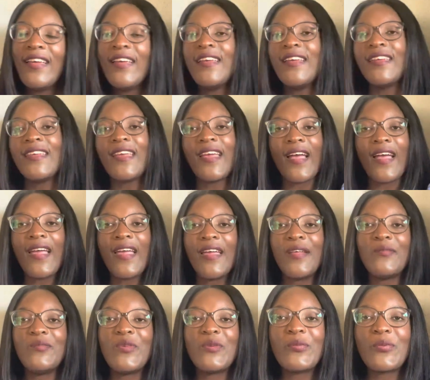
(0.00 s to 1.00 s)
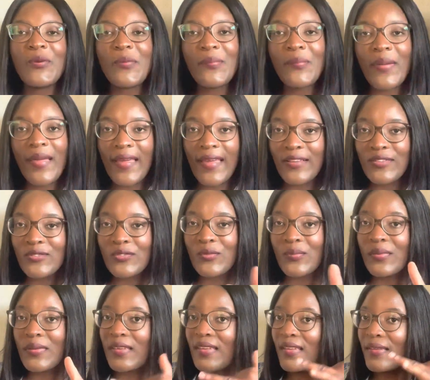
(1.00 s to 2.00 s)
Yeah, and be prepared to
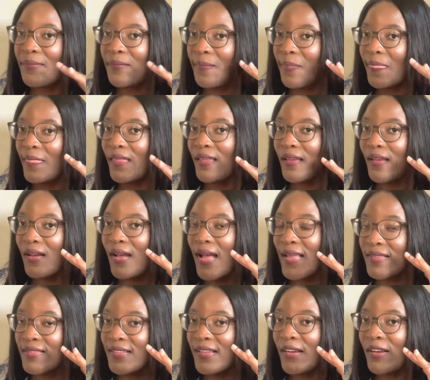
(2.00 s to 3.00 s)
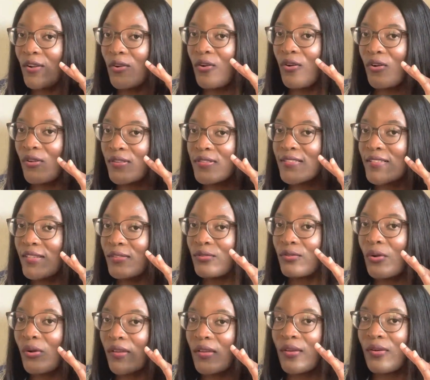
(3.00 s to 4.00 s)
be answering calls and
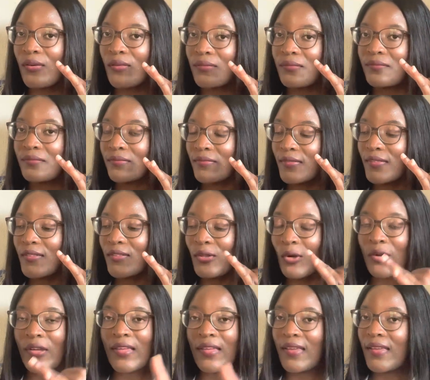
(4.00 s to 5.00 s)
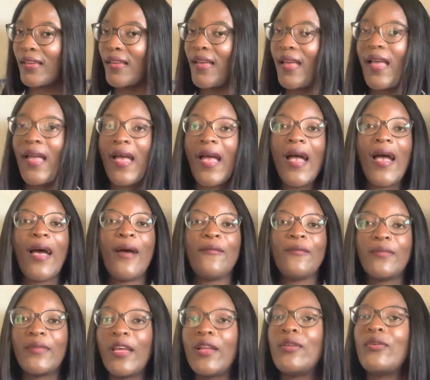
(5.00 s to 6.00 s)
talking. I'm
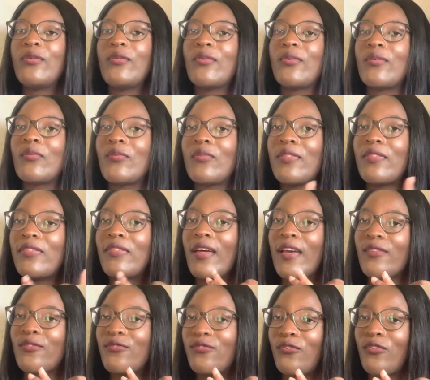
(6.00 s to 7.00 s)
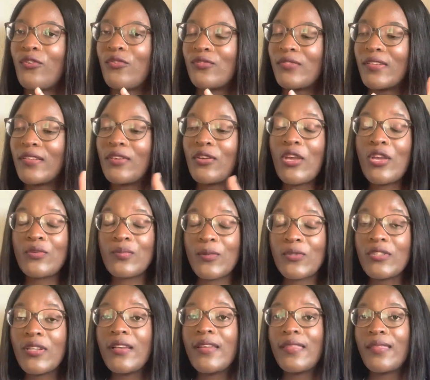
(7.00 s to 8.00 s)
telling you, with that phone,
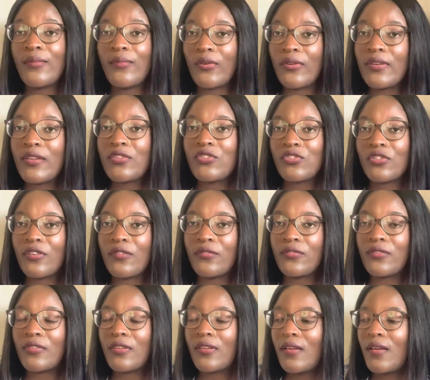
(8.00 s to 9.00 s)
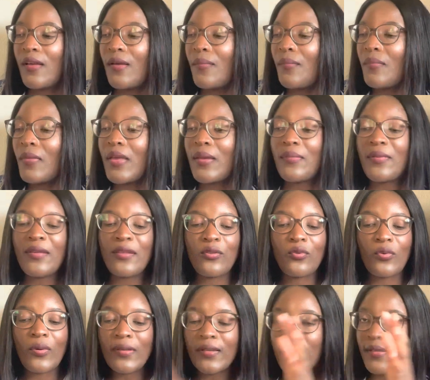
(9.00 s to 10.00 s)
especially in the morning shift, maybe
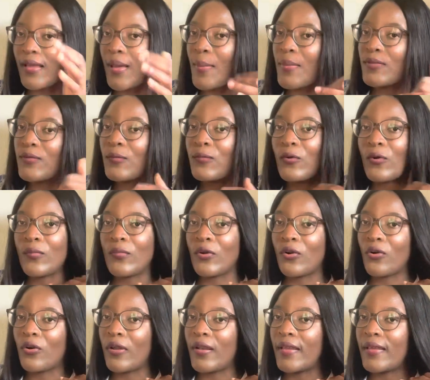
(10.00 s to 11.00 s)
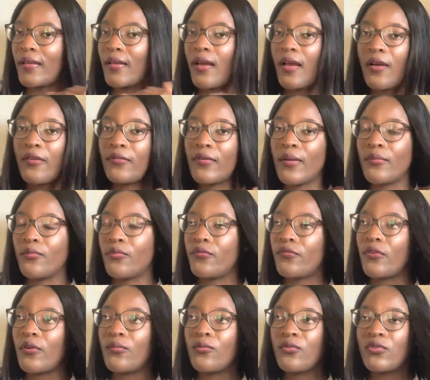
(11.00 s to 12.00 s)
20 times people will be calling, oh,
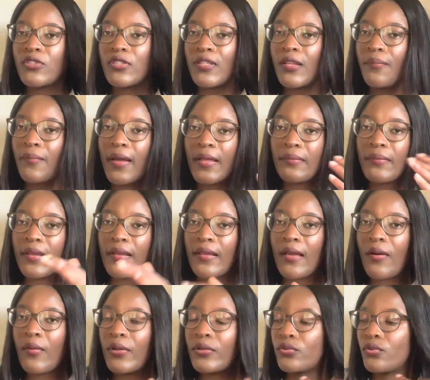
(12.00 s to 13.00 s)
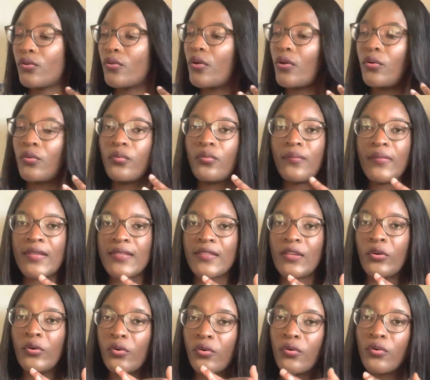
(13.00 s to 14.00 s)
from which department? I want to call Master
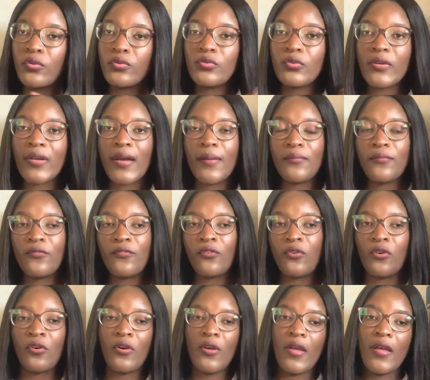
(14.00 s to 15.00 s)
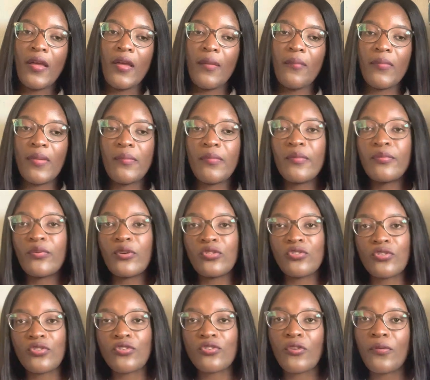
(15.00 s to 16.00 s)
Who to come for maybe
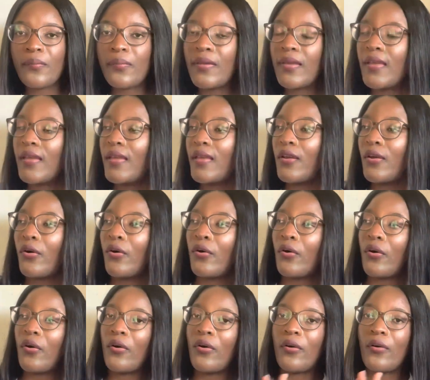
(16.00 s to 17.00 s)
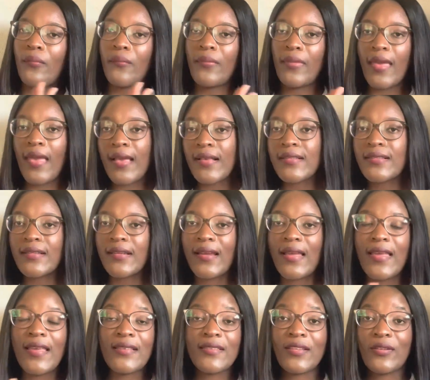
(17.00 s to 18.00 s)
bronchoscopy or
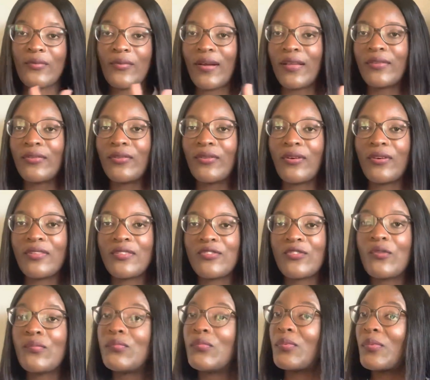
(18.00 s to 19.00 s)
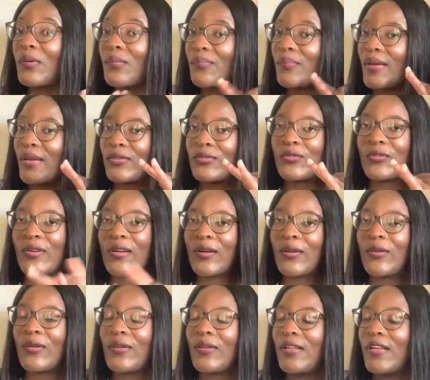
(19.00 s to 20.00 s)
x-rays and whatnot. So prepare to
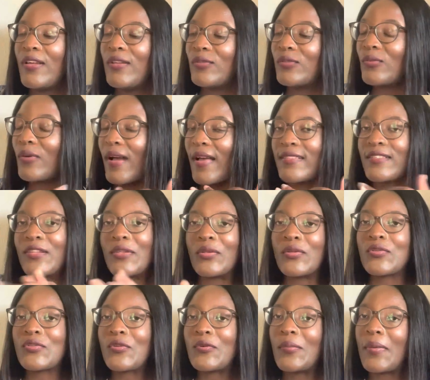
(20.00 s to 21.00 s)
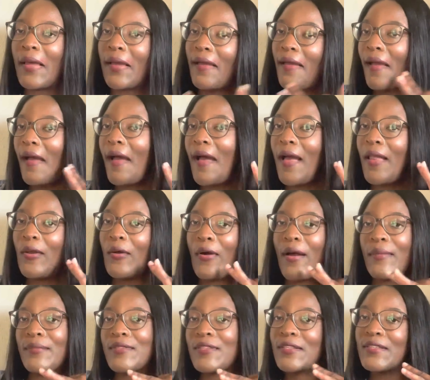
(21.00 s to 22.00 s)
call to answer those calls, like, yeah, hello,
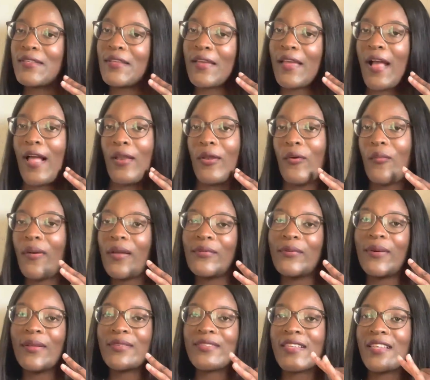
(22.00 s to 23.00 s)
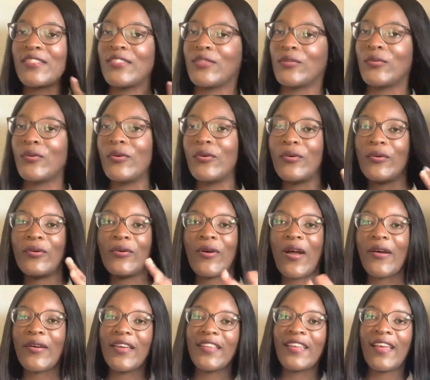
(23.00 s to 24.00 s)
I'm sister. Yeah, hello, what station? Who,
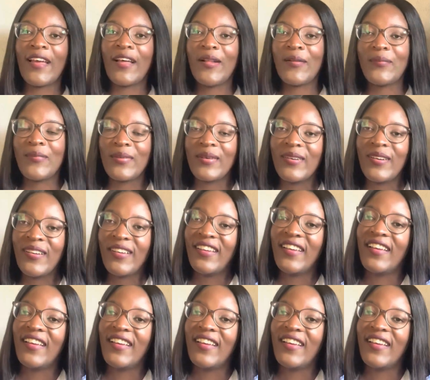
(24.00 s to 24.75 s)
how can I help you?